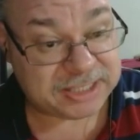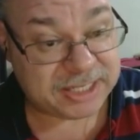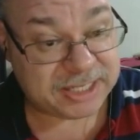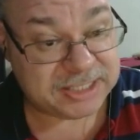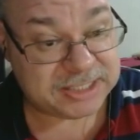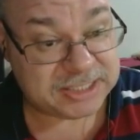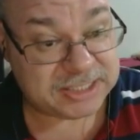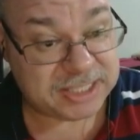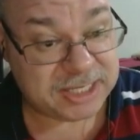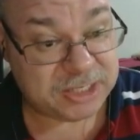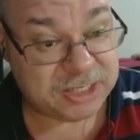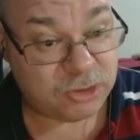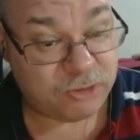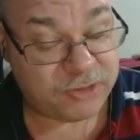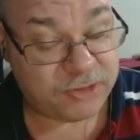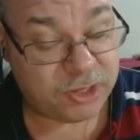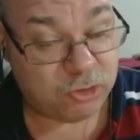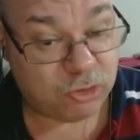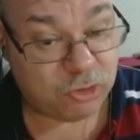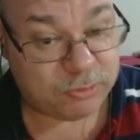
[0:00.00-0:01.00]
AC, not
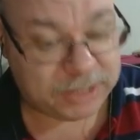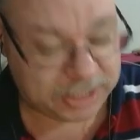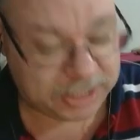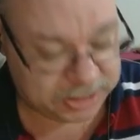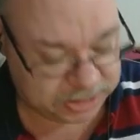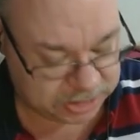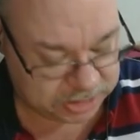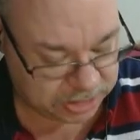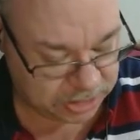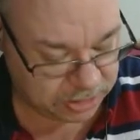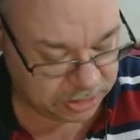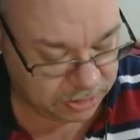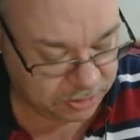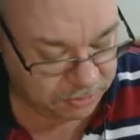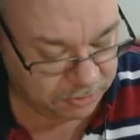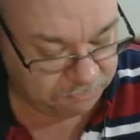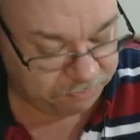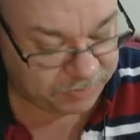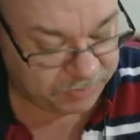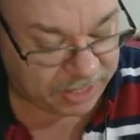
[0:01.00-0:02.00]
their normal AC,
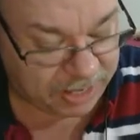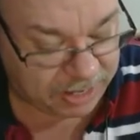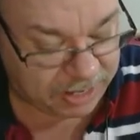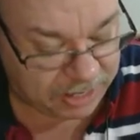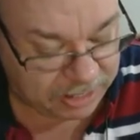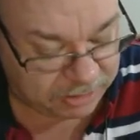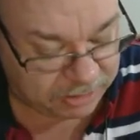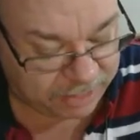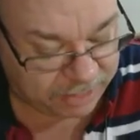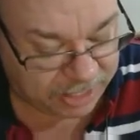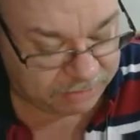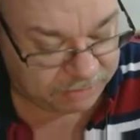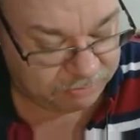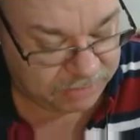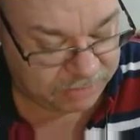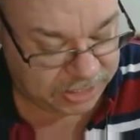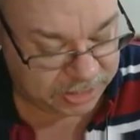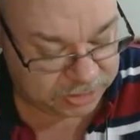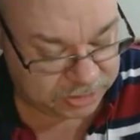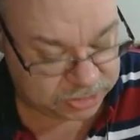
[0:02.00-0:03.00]
and that
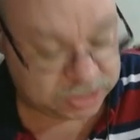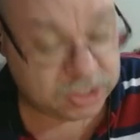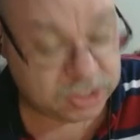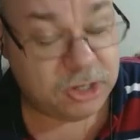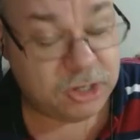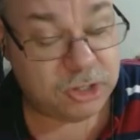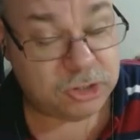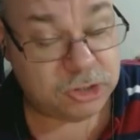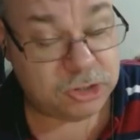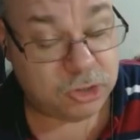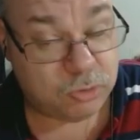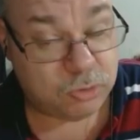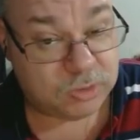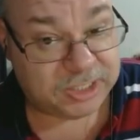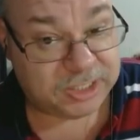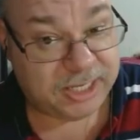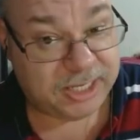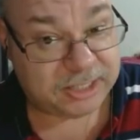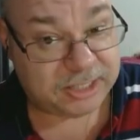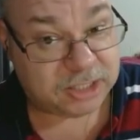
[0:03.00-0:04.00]
means you
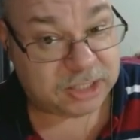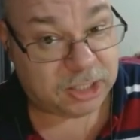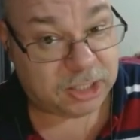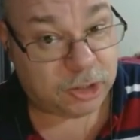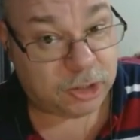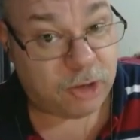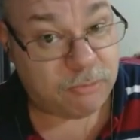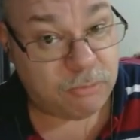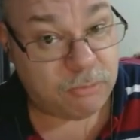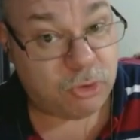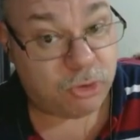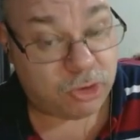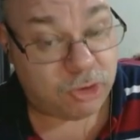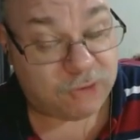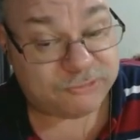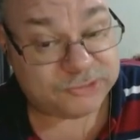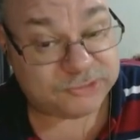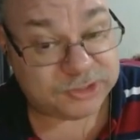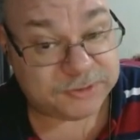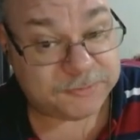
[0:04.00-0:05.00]
will hit a lot more
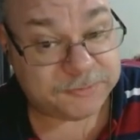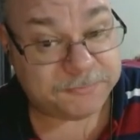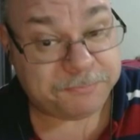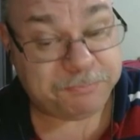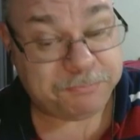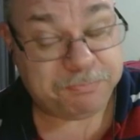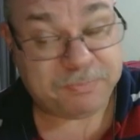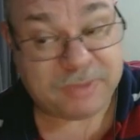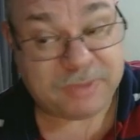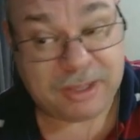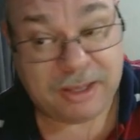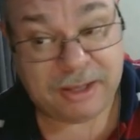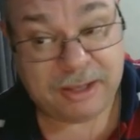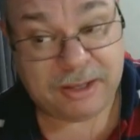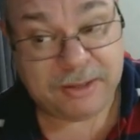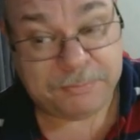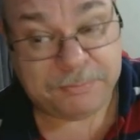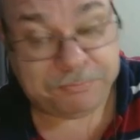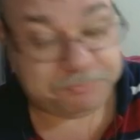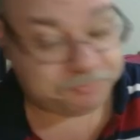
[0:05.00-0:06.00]
often.
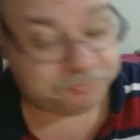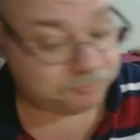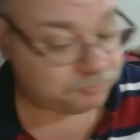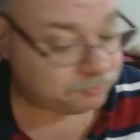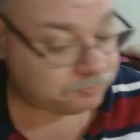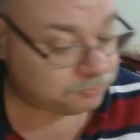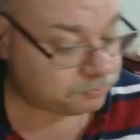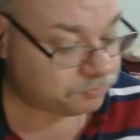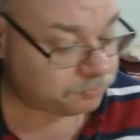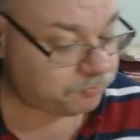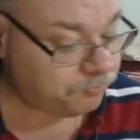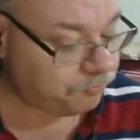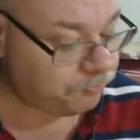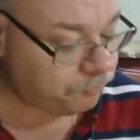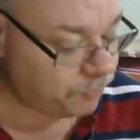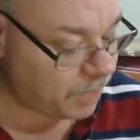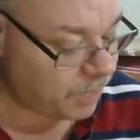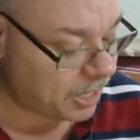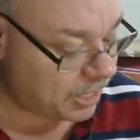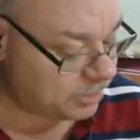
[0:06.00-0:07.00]

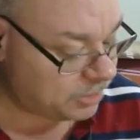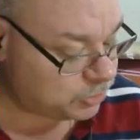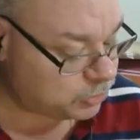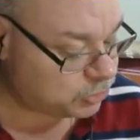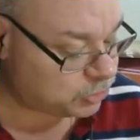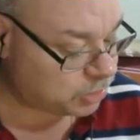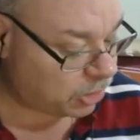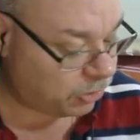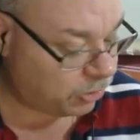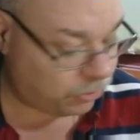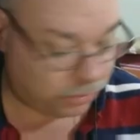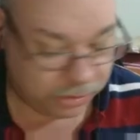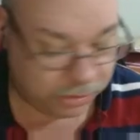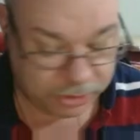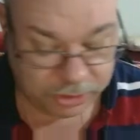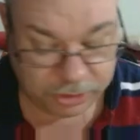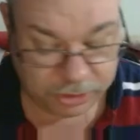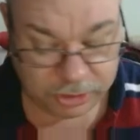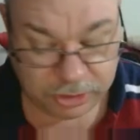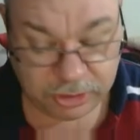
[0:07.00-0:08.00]
And so
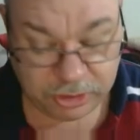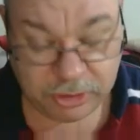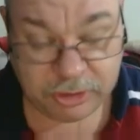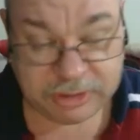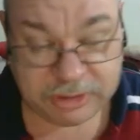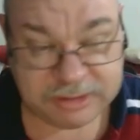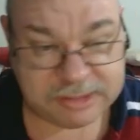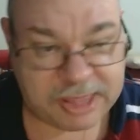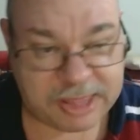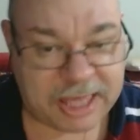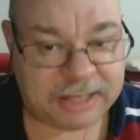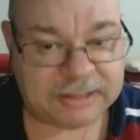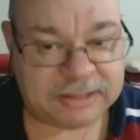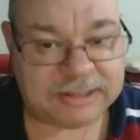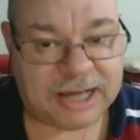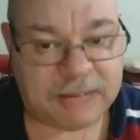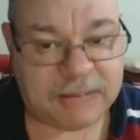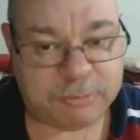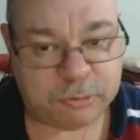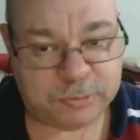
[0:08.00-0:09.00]
that,
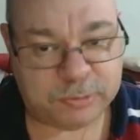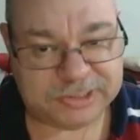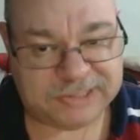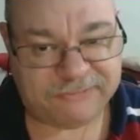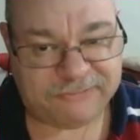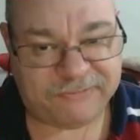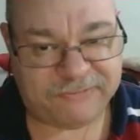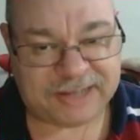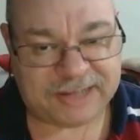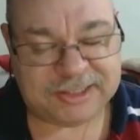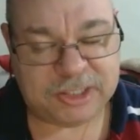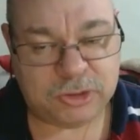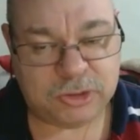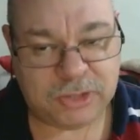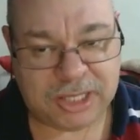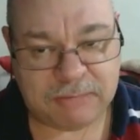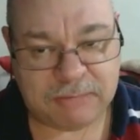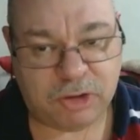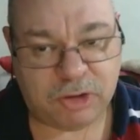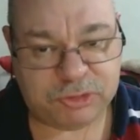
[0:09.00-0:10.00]
coupled with the fact that you
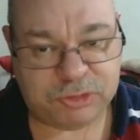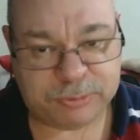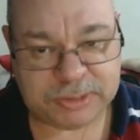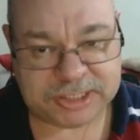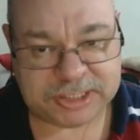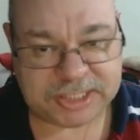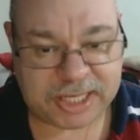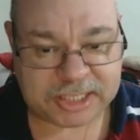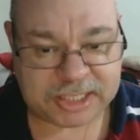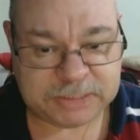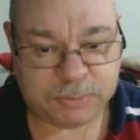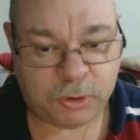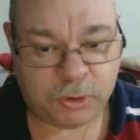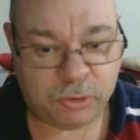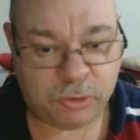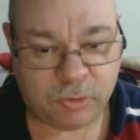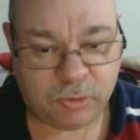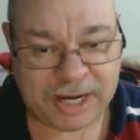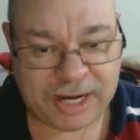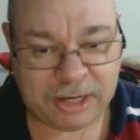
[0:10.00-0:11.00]
get multiple attacks
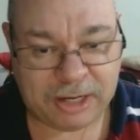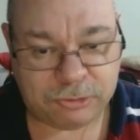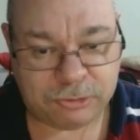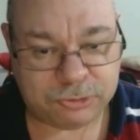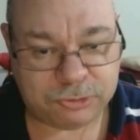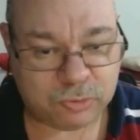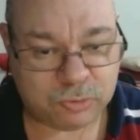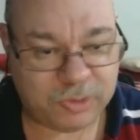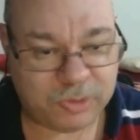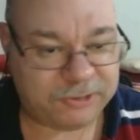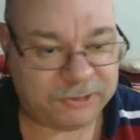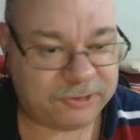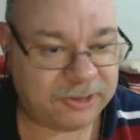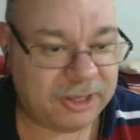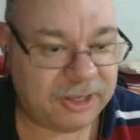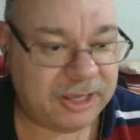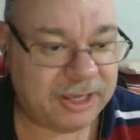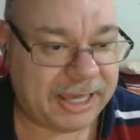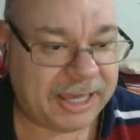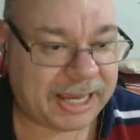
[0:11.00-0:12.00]
per round with
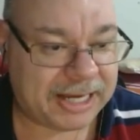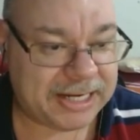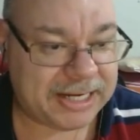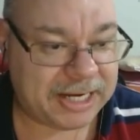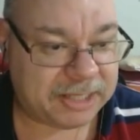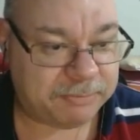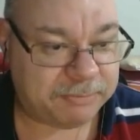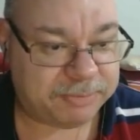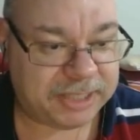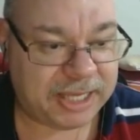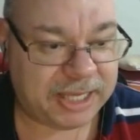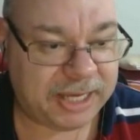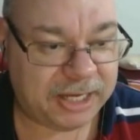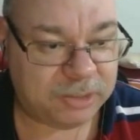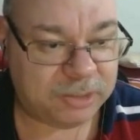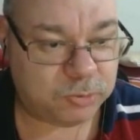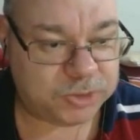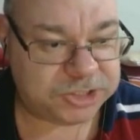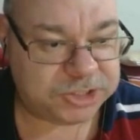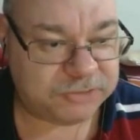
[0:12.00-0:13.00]
a kinetic
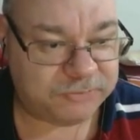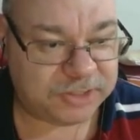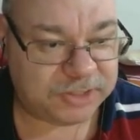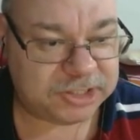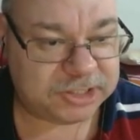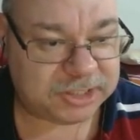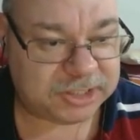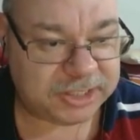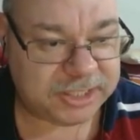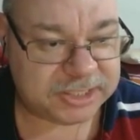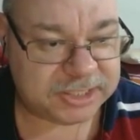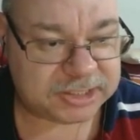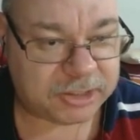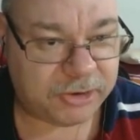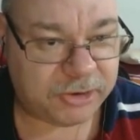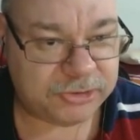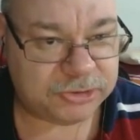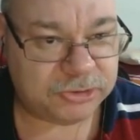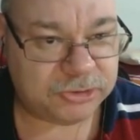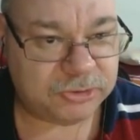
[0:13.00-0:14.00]
blade, which eventually is
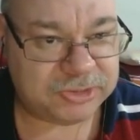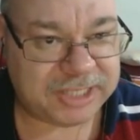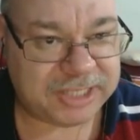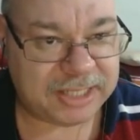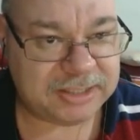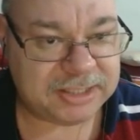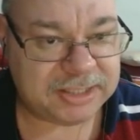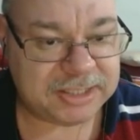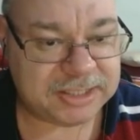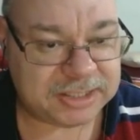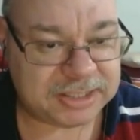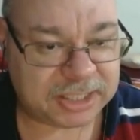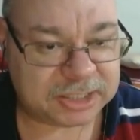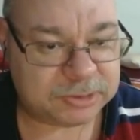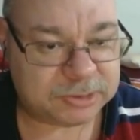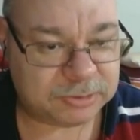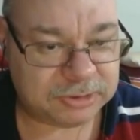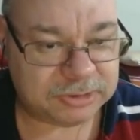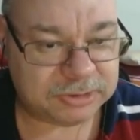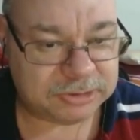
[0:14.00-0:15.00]
going to do
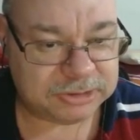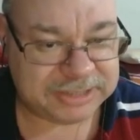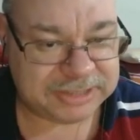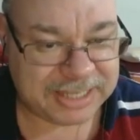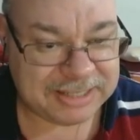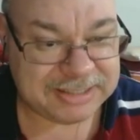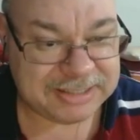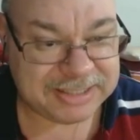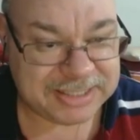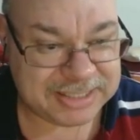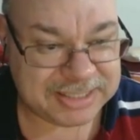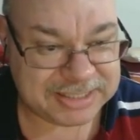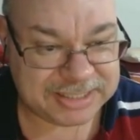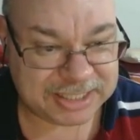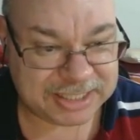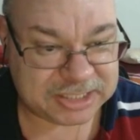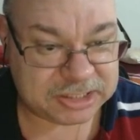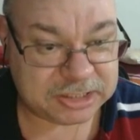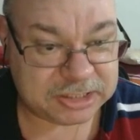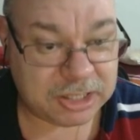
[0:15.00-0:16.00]

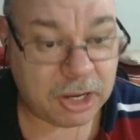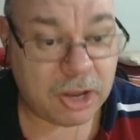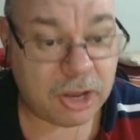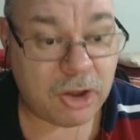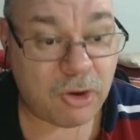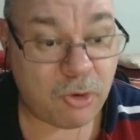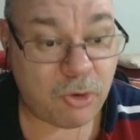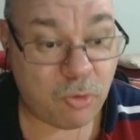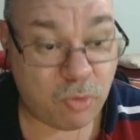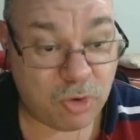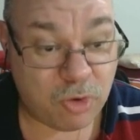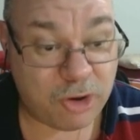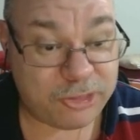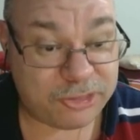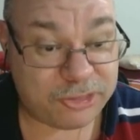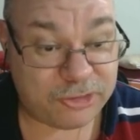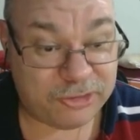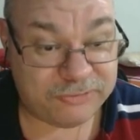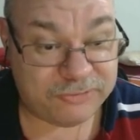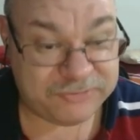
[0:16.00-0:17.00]
10d6
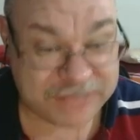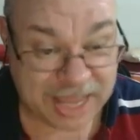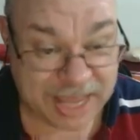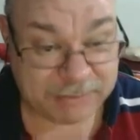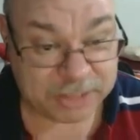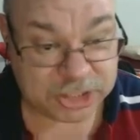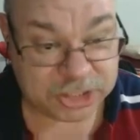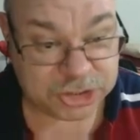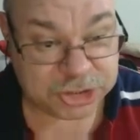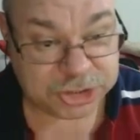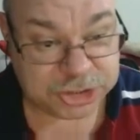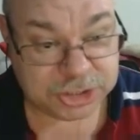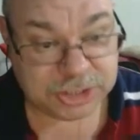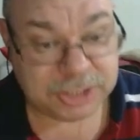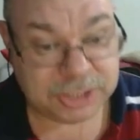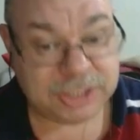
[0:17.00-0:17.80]
worth of damage,